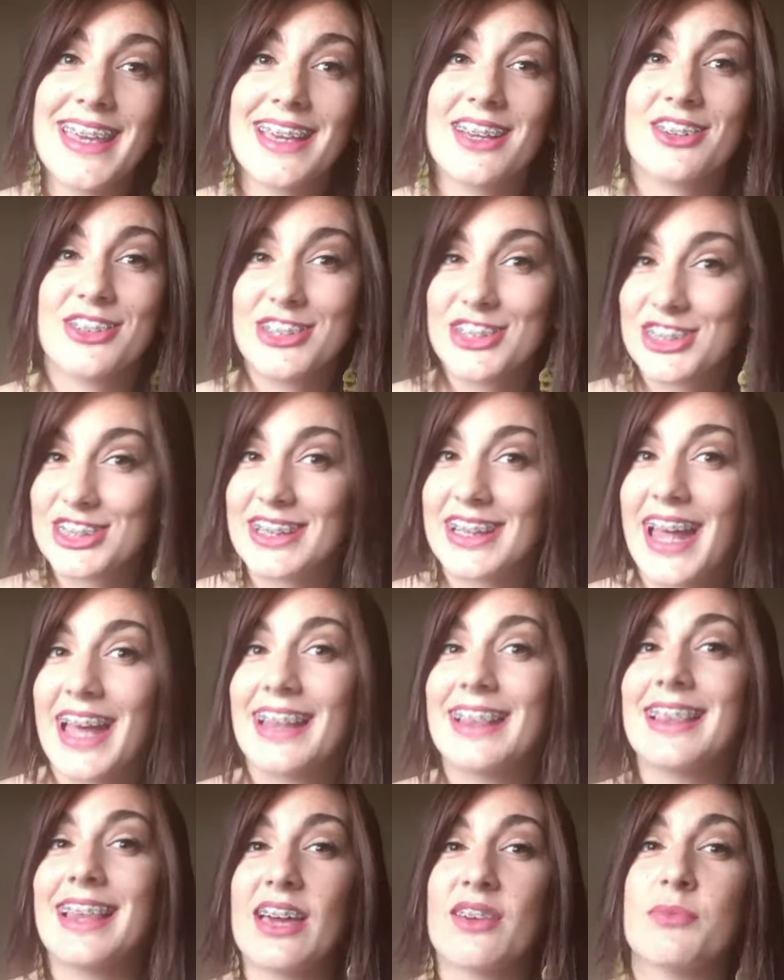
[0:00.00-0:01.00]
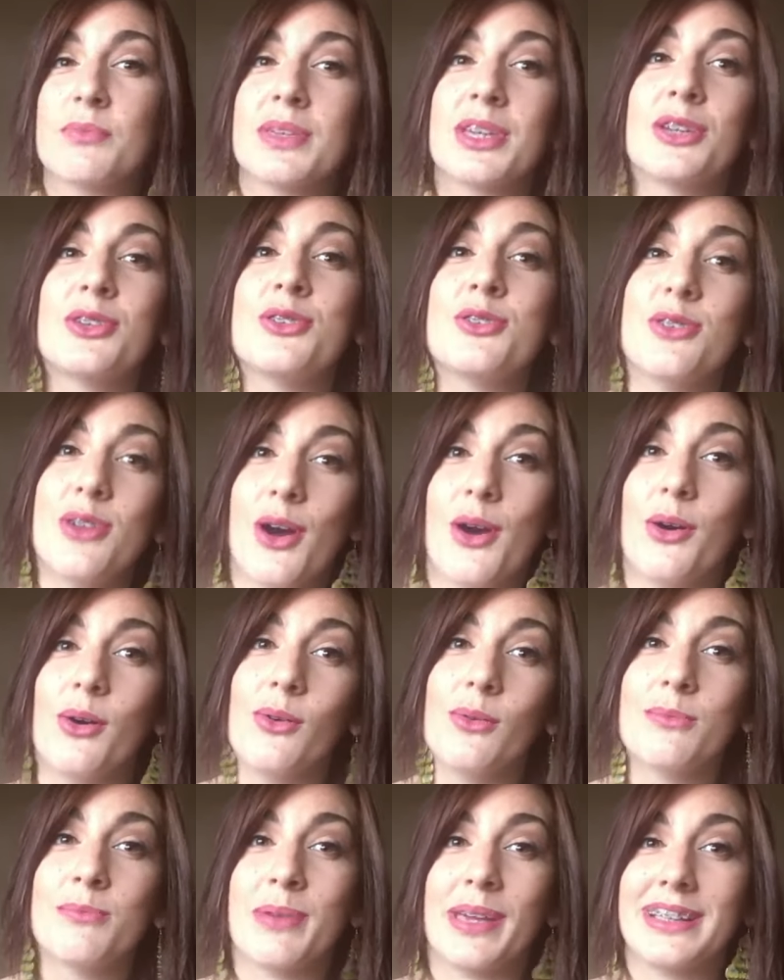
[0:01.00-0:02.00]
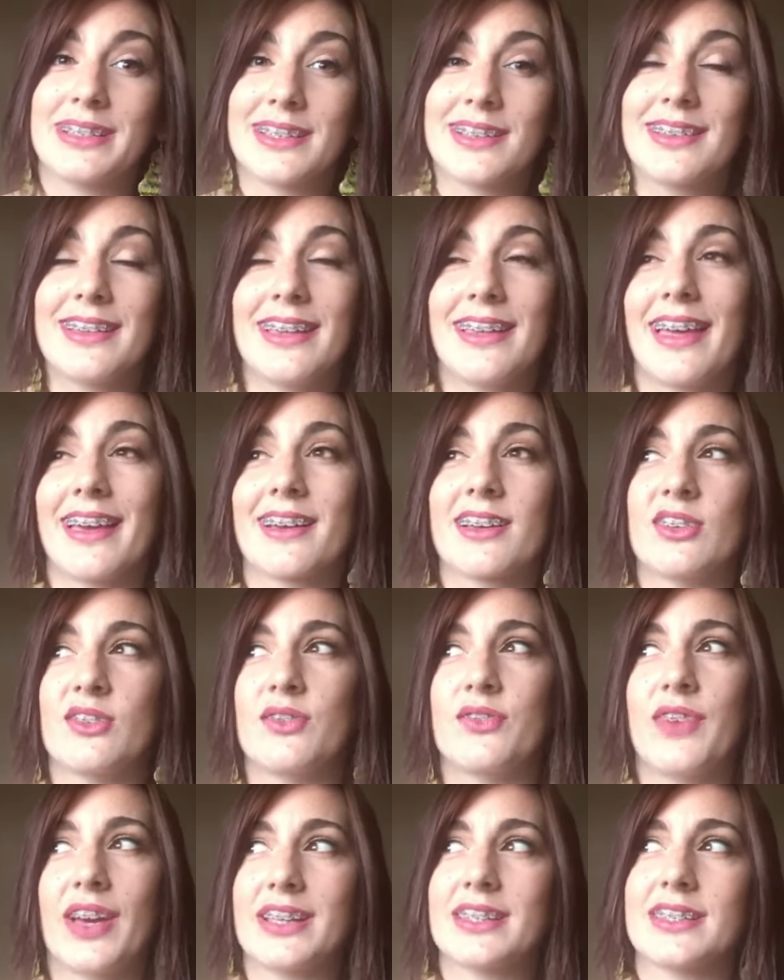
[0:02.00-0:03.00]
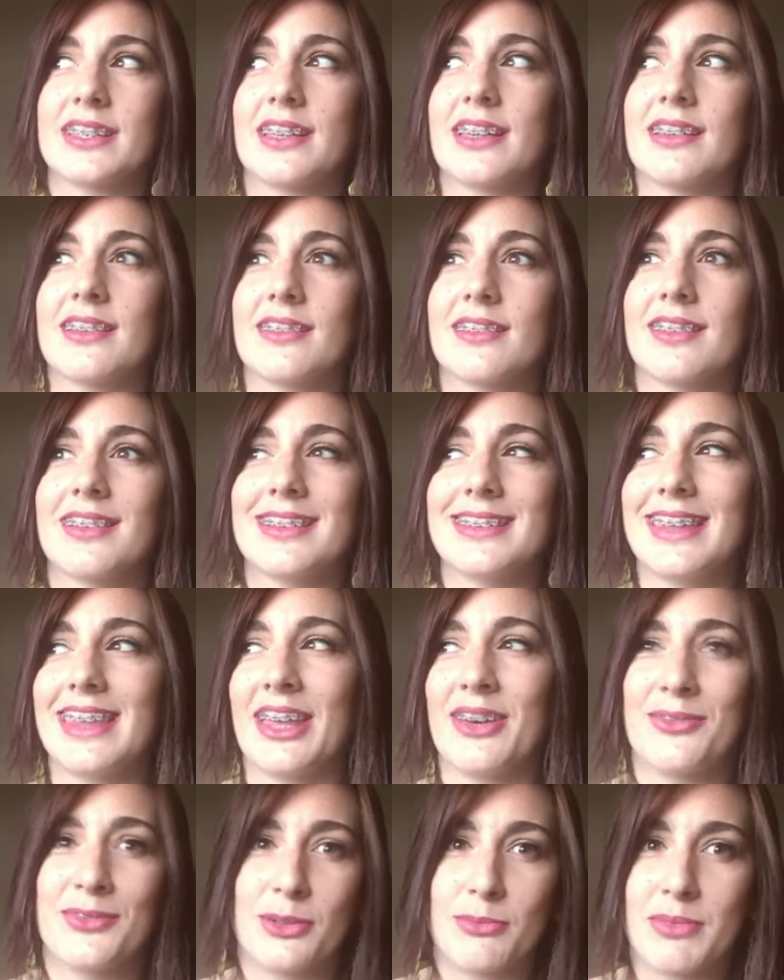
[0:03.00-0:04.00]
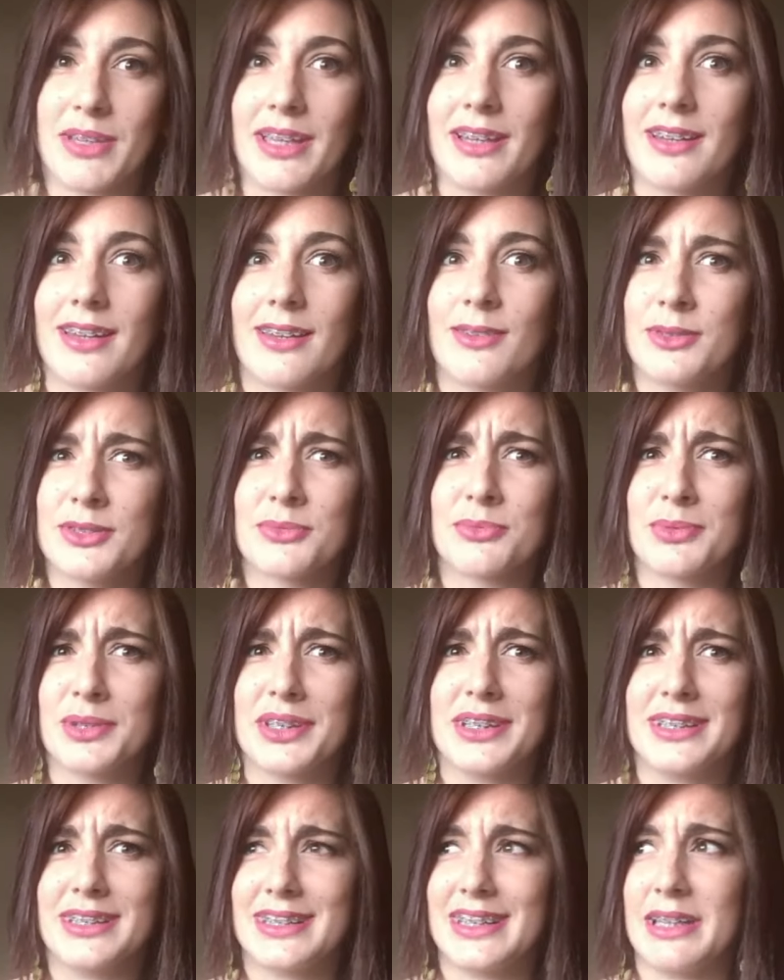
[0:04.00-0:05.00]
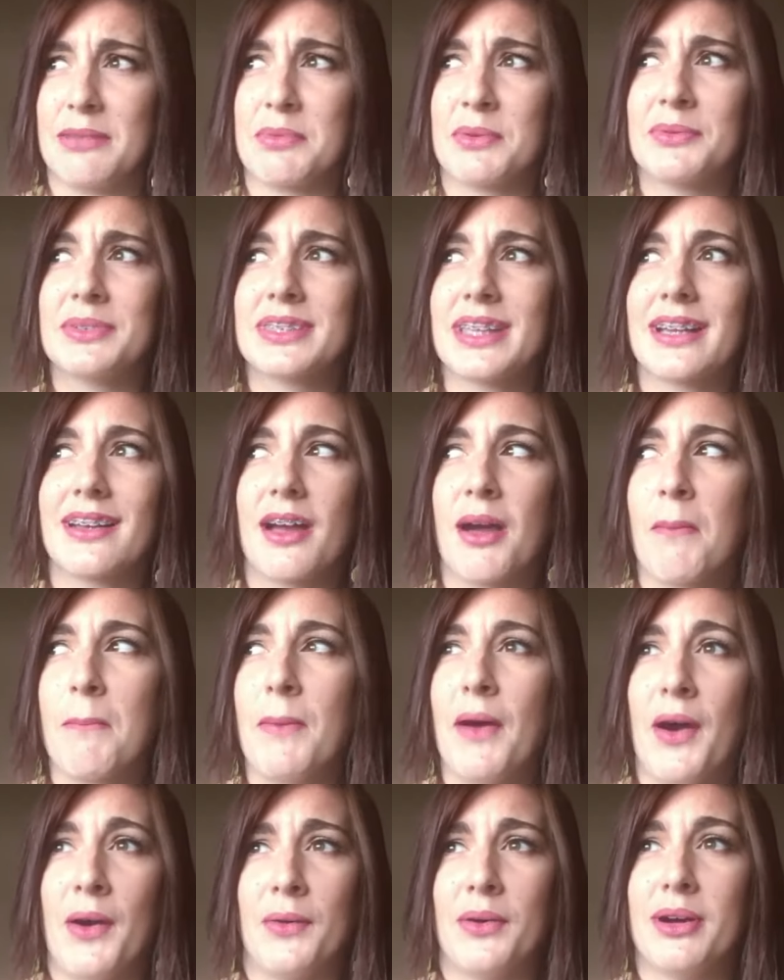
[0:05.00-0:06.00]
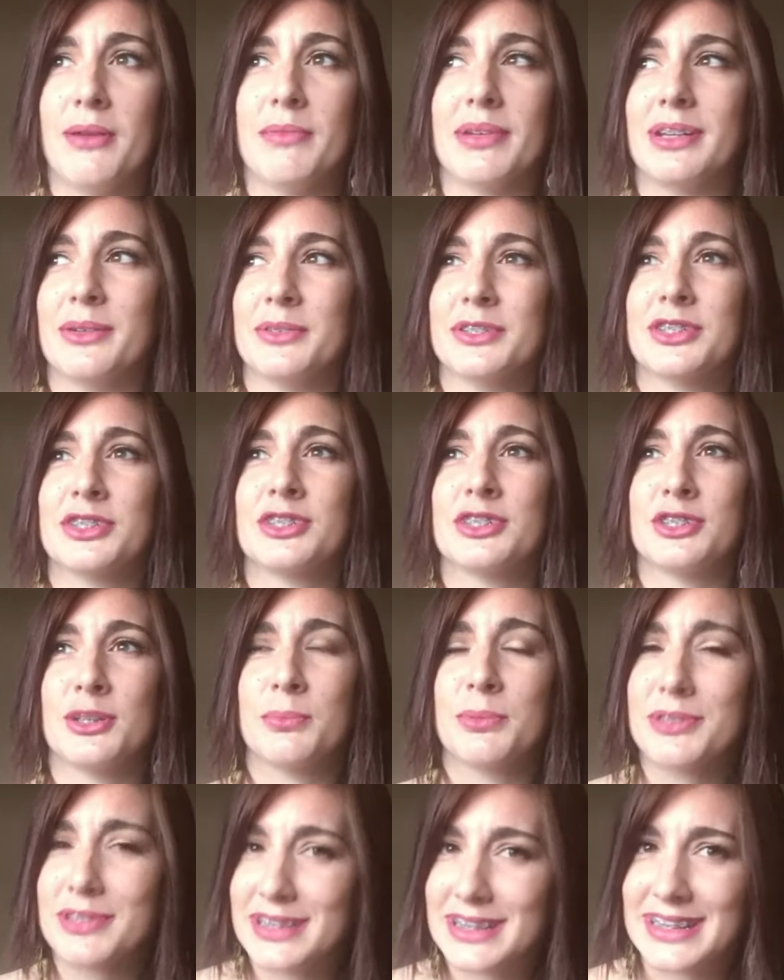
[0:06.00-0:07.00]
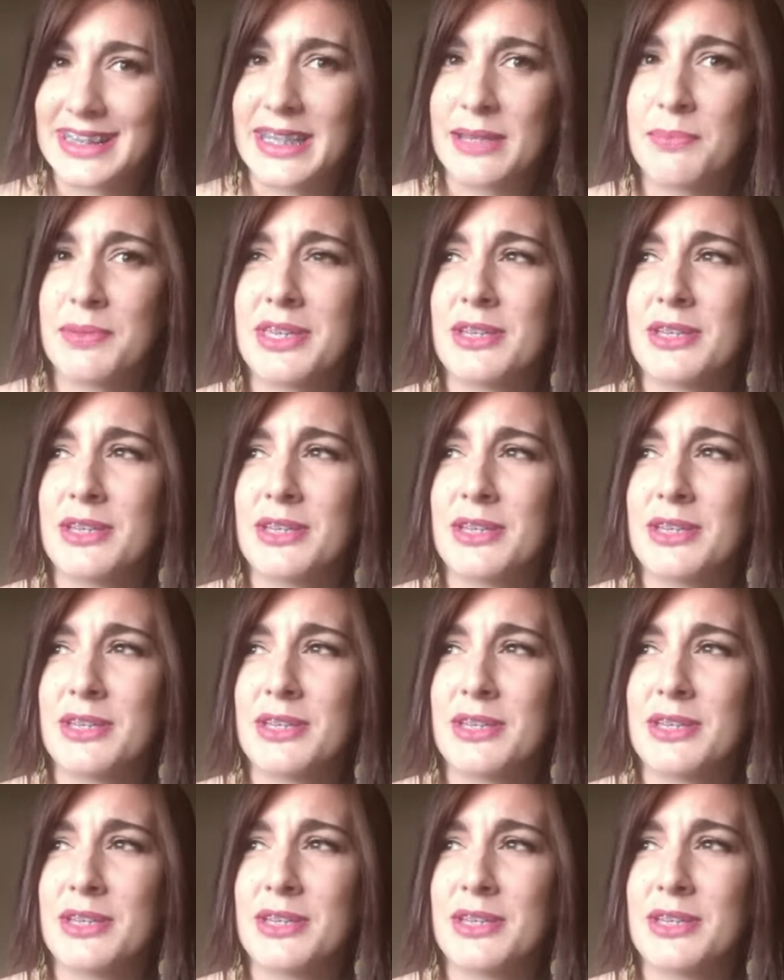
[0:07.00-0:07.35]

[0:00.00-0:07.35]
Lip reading: Christian had left me a note, basically confessing his love for me, and it was really deep. It was a poem, and it was super deep.